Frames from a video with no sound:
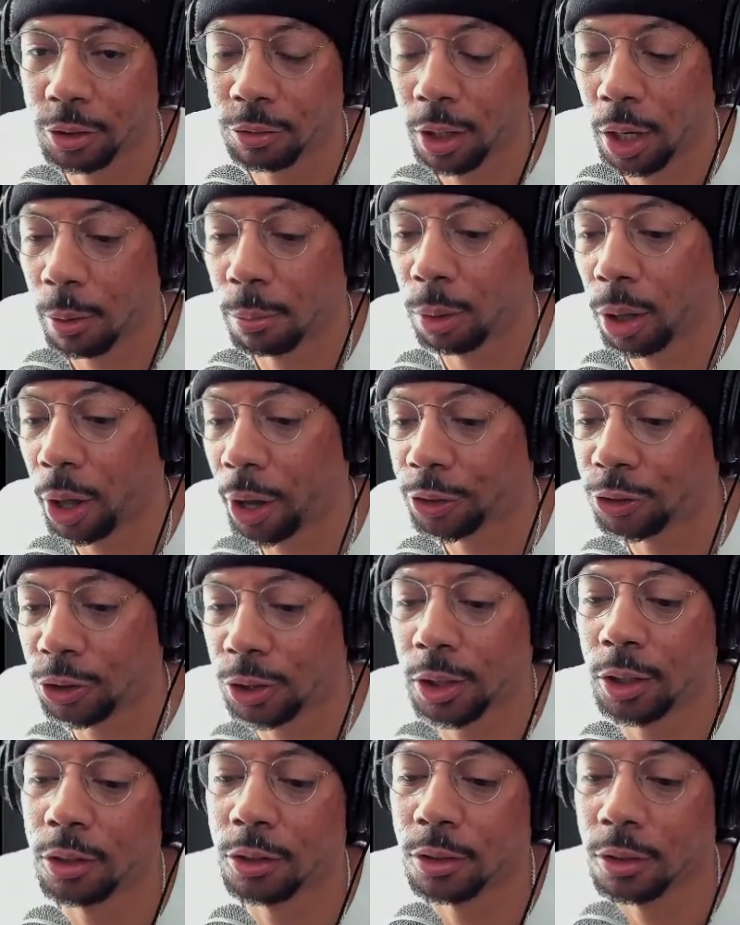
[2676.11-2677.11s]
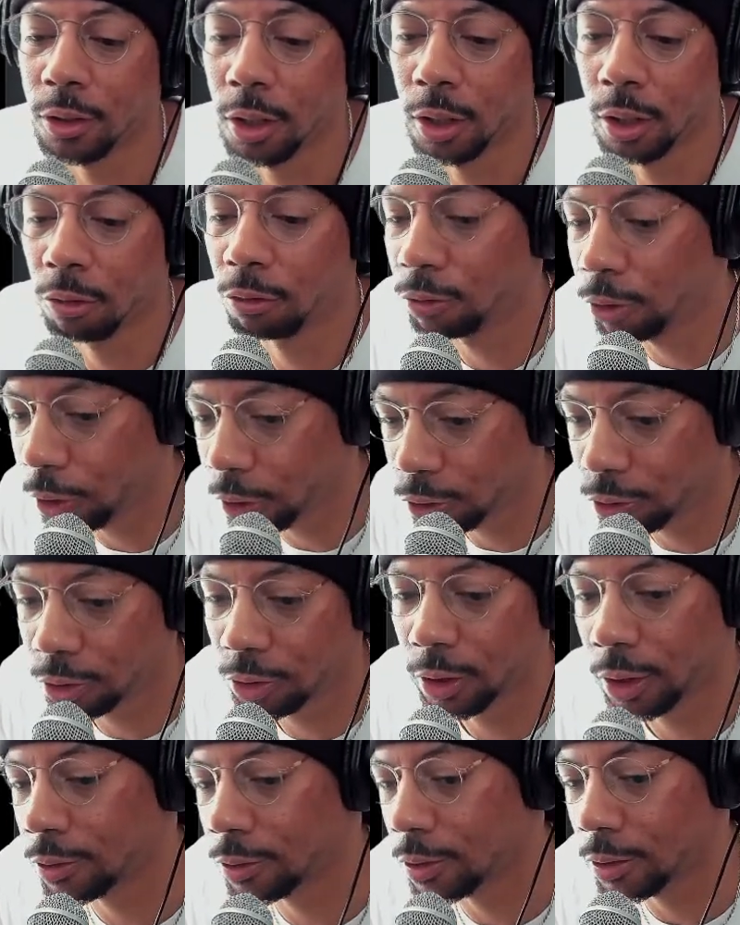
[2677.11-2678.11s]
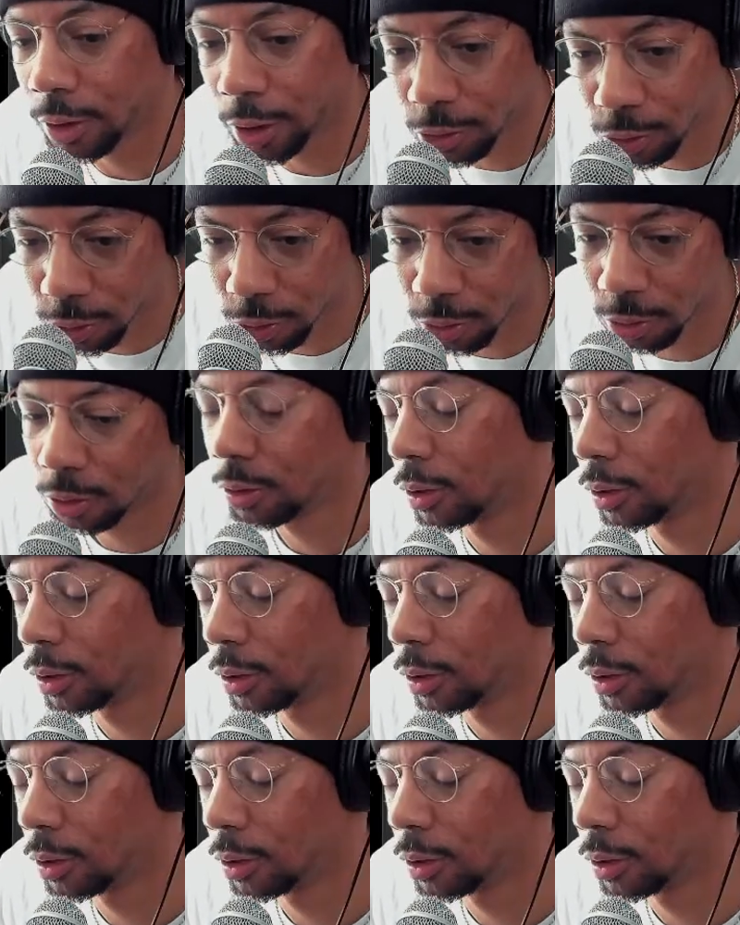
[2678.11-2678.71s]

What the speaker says: of how blockchains function as a ledger,